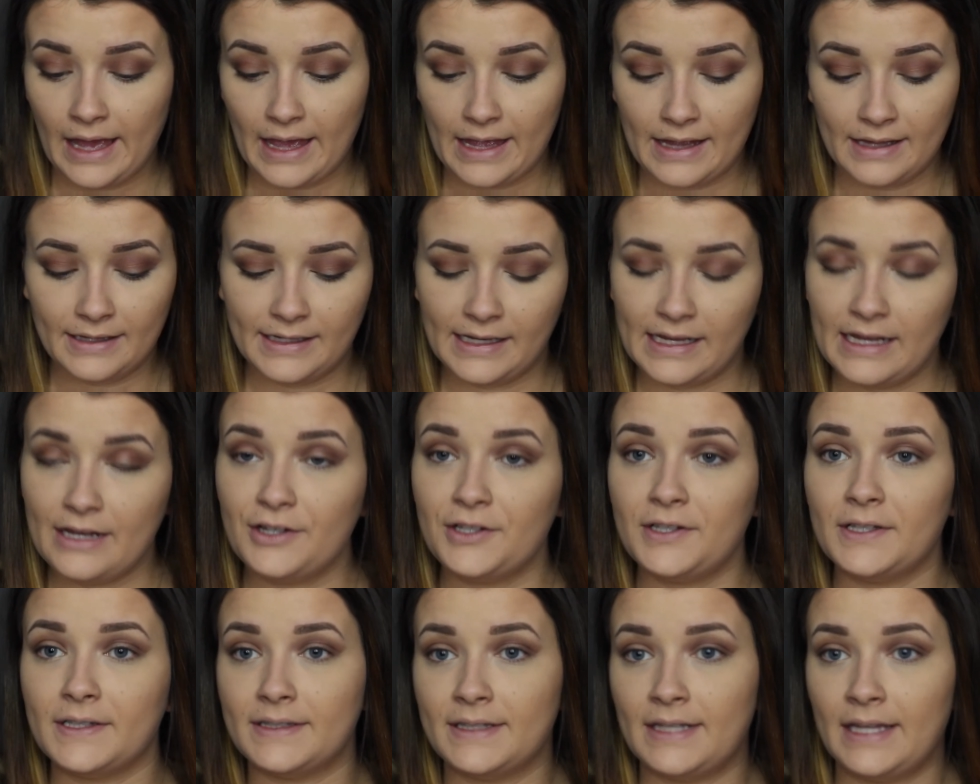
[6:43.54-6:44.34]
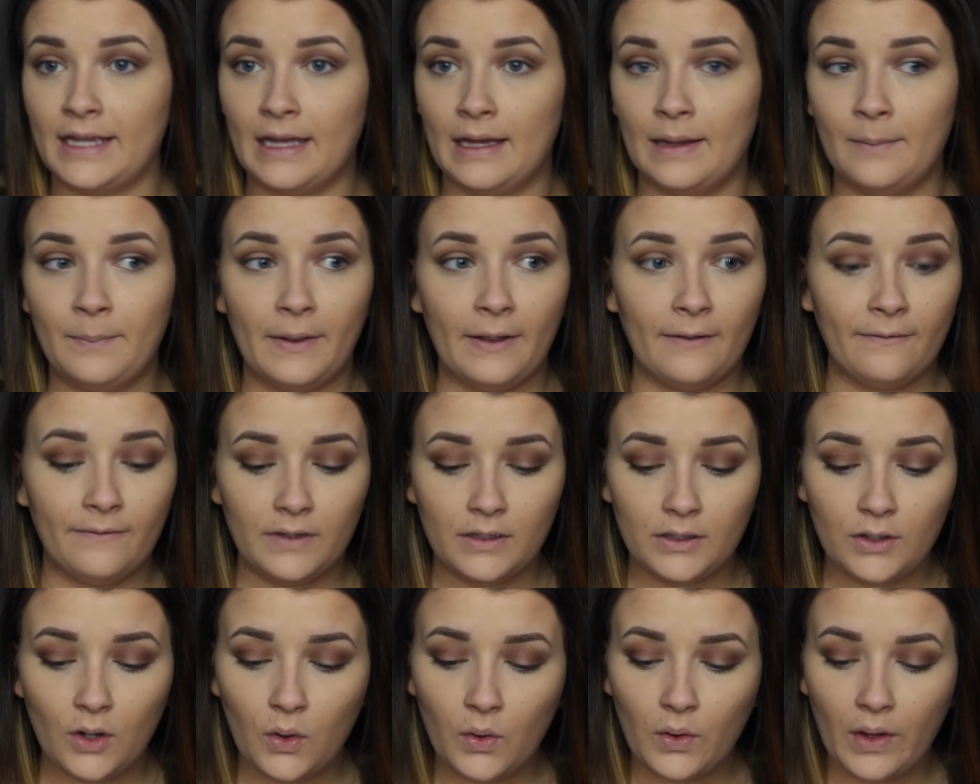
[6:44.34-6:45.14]
And here's a tip. If
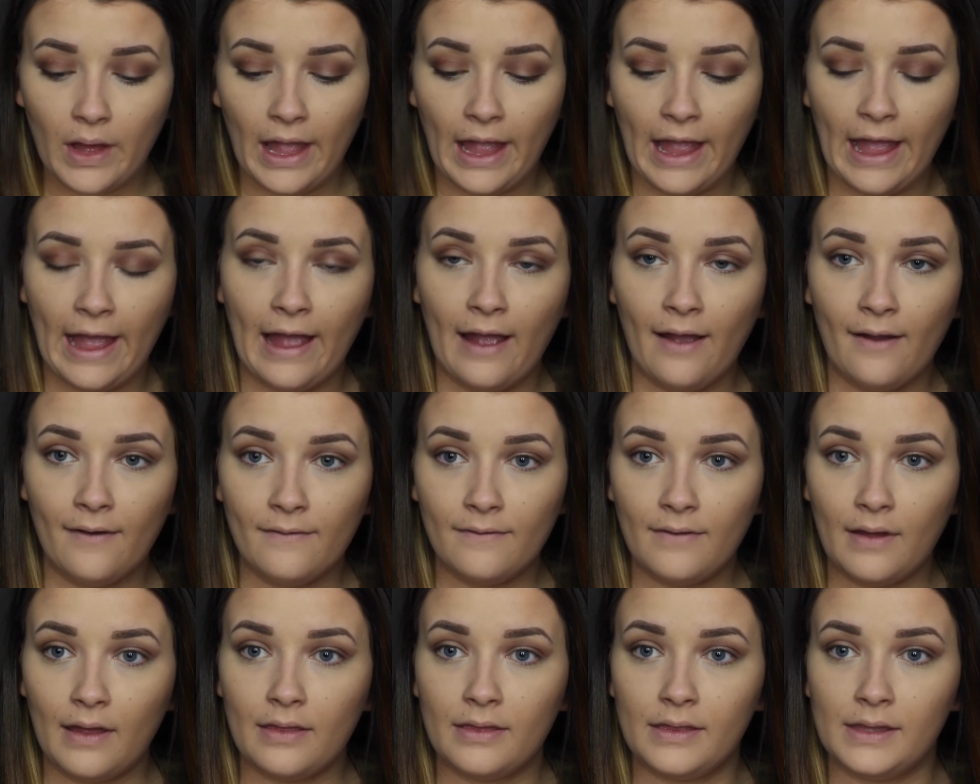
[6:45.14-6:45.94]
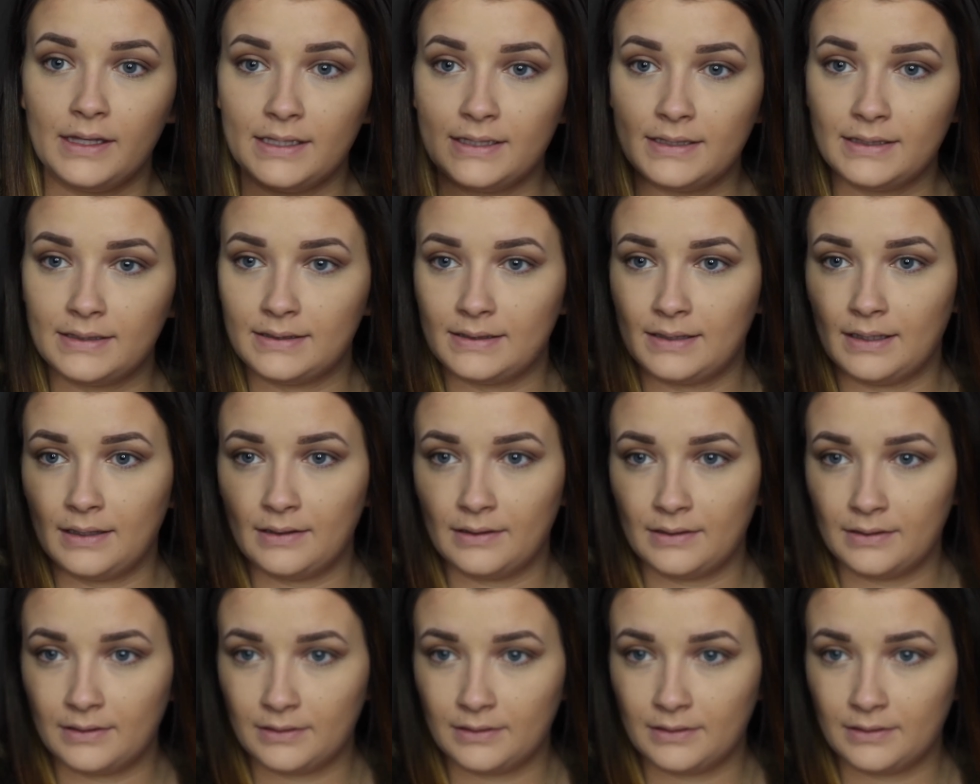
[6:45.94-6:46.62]
you don't have this